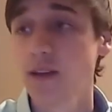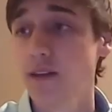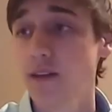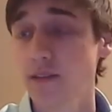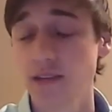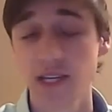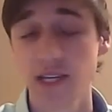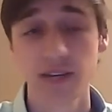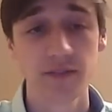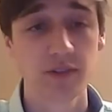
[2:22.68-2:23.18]

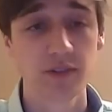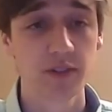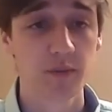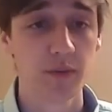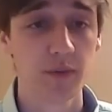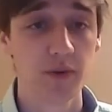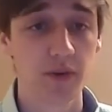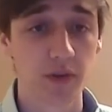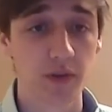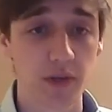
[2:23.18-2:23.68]
the average
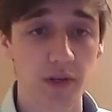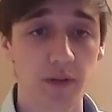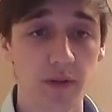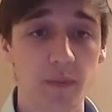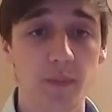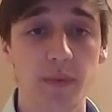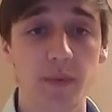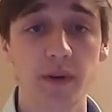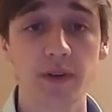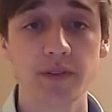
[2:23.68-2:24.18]
smoker
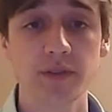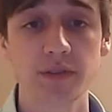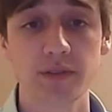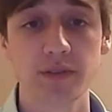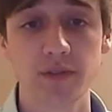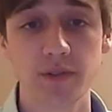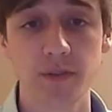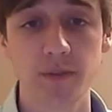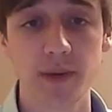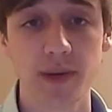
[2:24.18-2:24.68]
burns
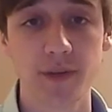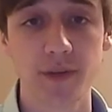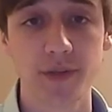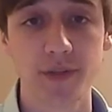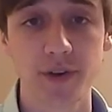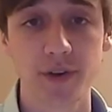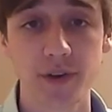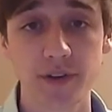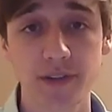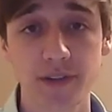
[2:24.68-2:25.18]
through about
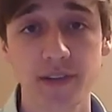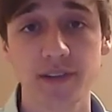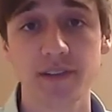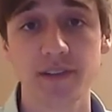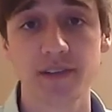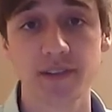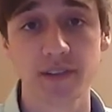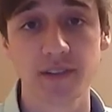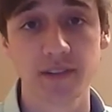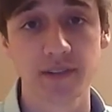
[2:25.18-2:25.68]
13 to
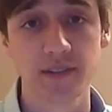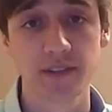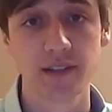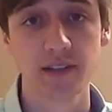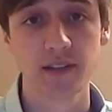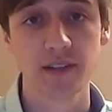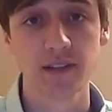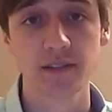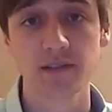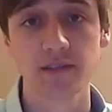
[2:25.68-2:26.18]

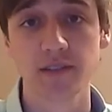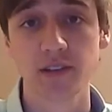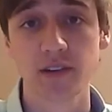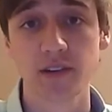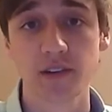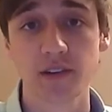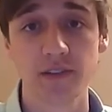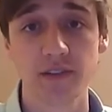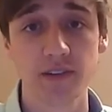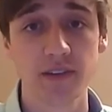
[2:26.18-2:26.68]
16
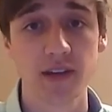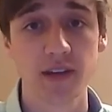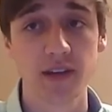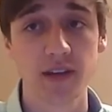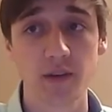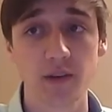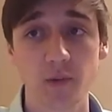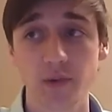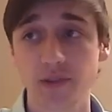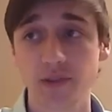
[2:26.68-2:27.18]
cigarettes a
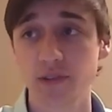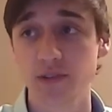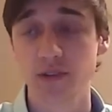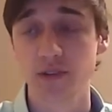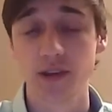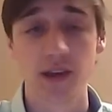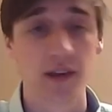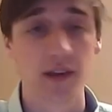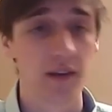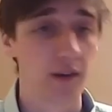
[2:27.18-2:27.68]
day, which is
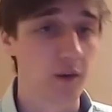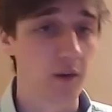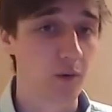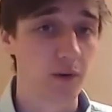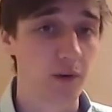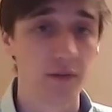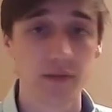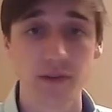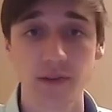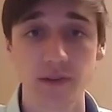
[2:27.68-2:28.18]

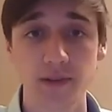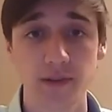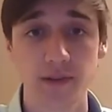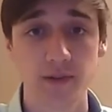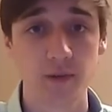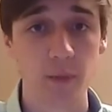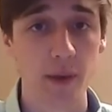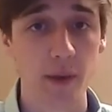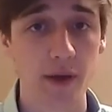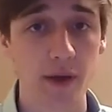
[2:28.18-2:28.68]
equivalent
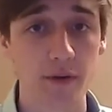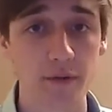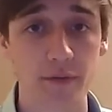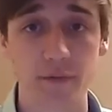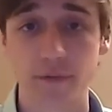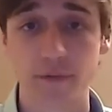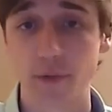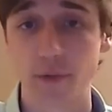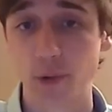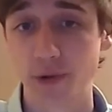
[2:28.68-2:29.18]
to about
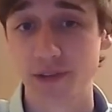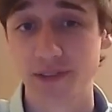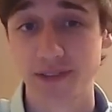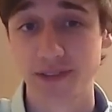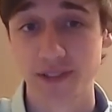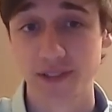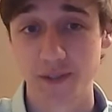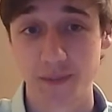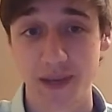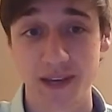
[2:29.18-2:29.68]
4 to
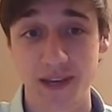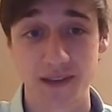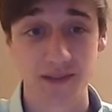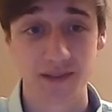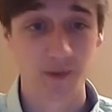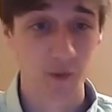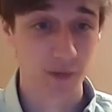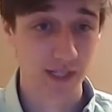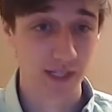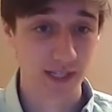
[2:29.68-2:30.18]
6 packs a
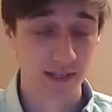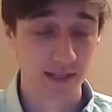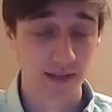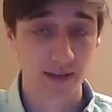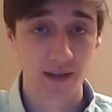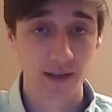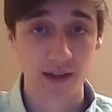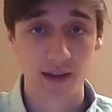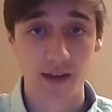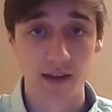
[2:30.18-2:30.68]
week.
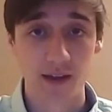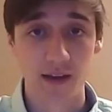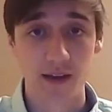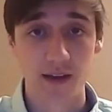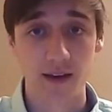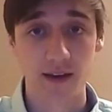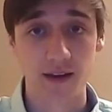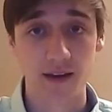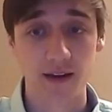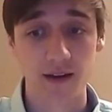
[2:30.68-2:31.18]

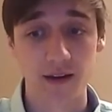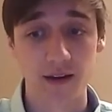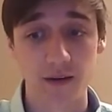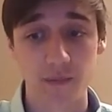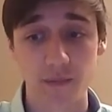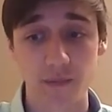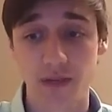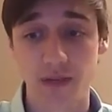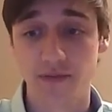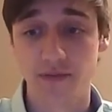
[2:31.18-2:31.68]

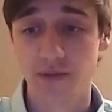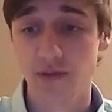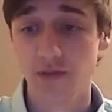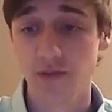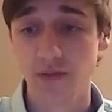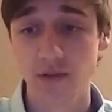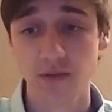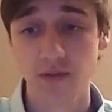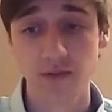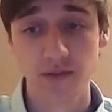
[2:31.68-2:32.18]
Um, if you
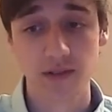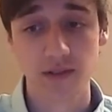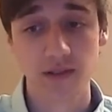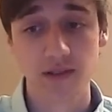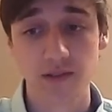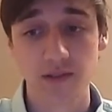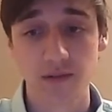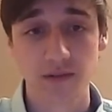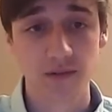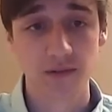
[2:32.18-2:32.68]
use
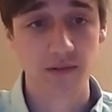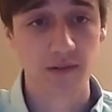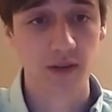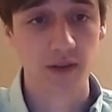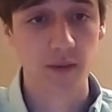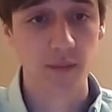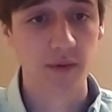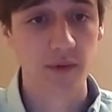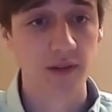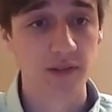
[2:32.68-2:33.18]
these
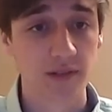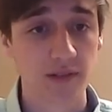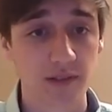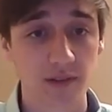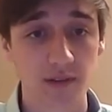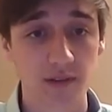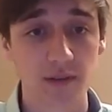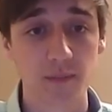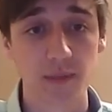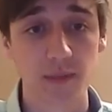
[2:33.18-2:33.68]
numbers, it's
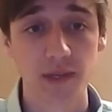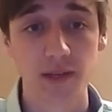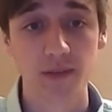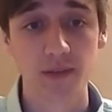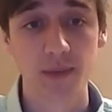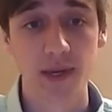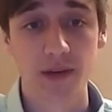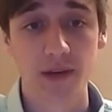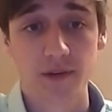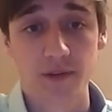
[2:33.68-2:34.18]
going to be
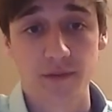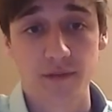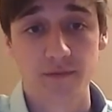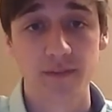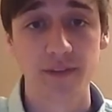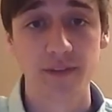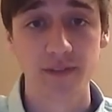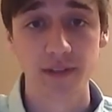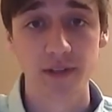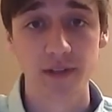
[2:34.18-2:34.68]
about
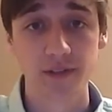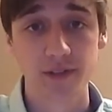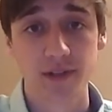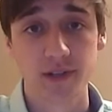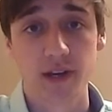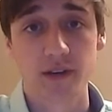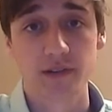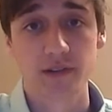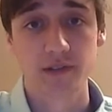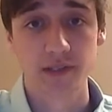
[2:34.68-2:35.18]

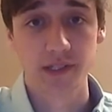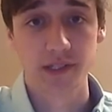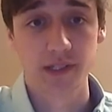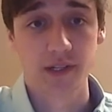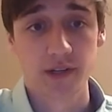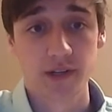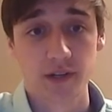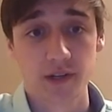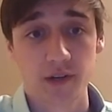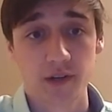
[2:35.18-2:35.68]
$1,500 a
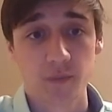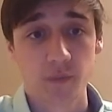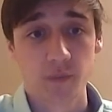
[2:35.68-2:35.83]
year.